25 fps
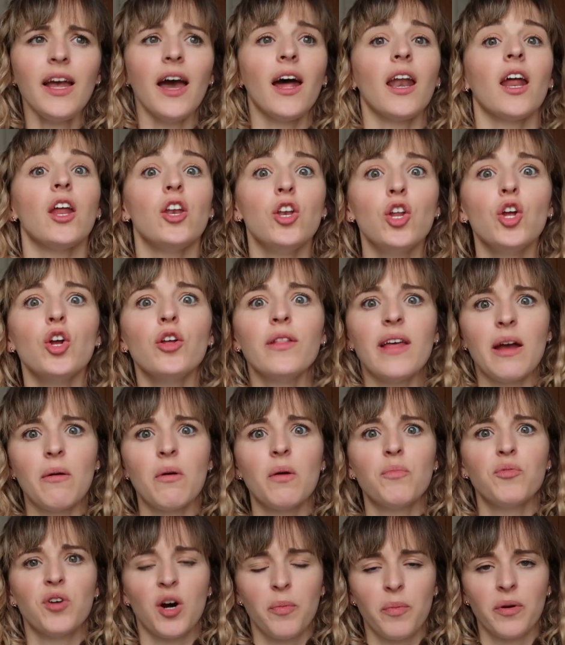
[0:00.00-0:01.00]
And I knew they
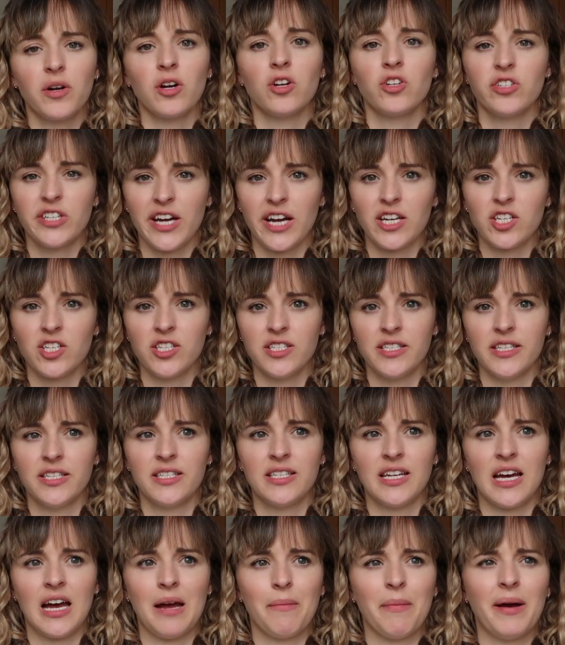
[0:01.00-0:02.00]
were proper contractions
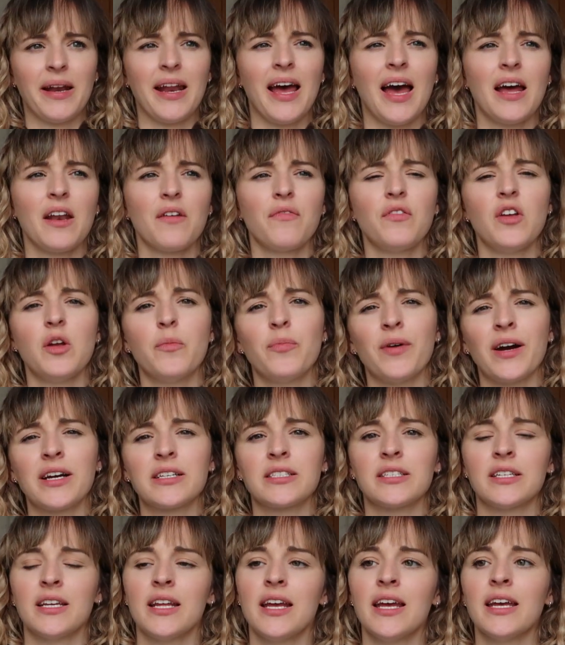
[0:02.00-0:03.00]
this time. I'd had a few
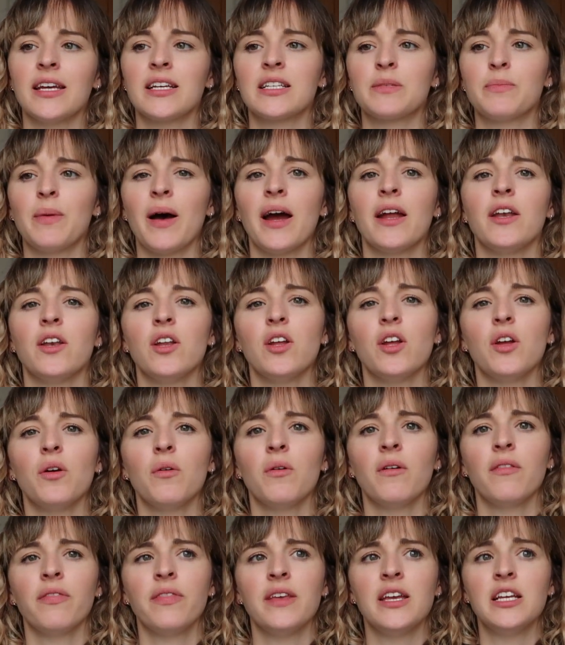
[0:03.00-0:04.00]
Braxton Hicks, but I
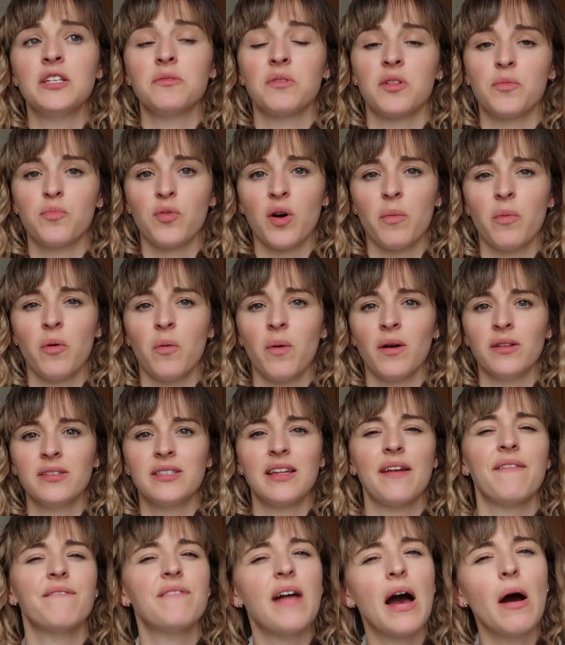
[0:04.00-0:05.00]
knew these were the proper
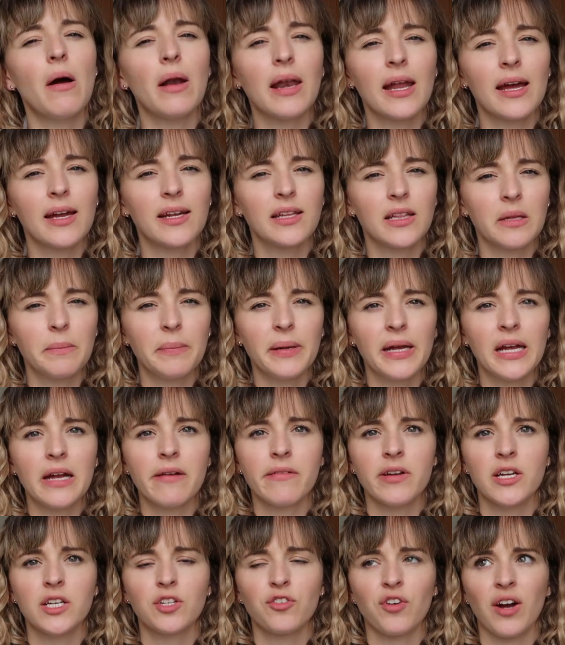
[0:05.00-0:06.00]
ones. They felt like the
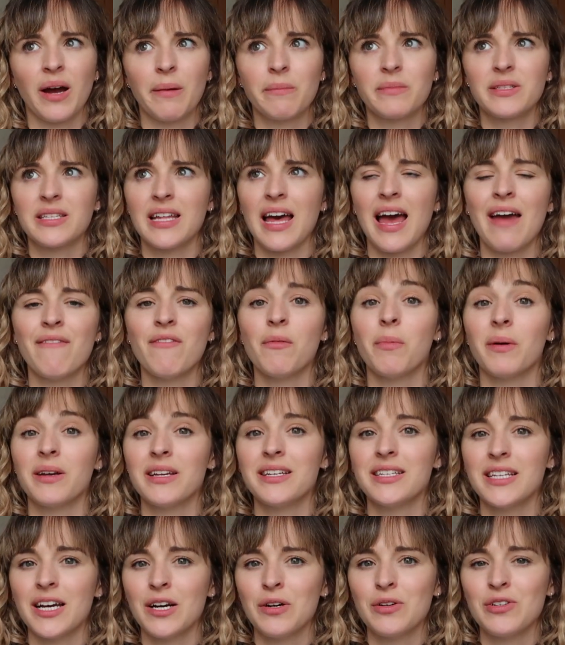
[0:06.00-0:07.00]
period cramps that
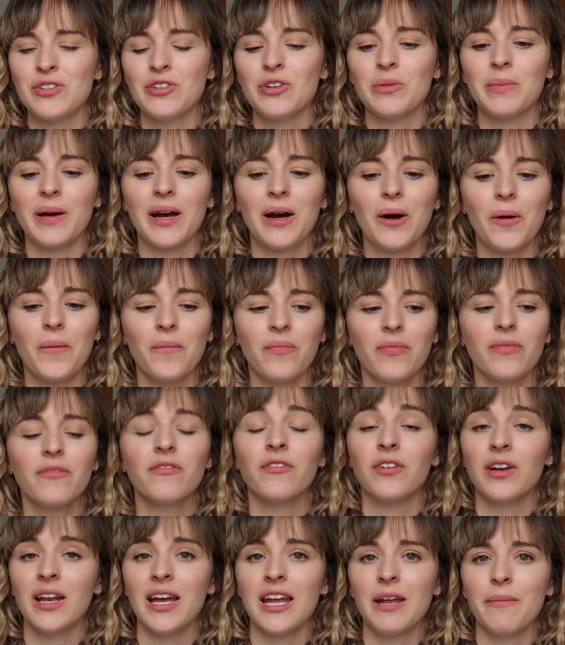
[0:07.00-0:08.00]
everybody tells you about
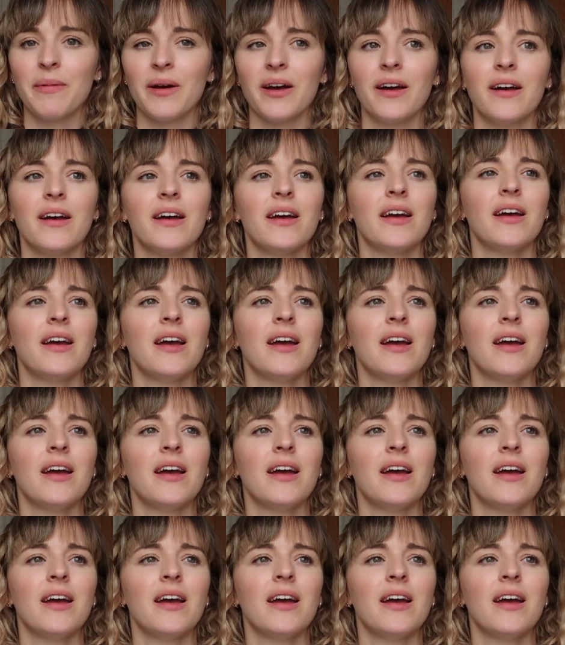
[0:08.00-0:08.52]
for labour.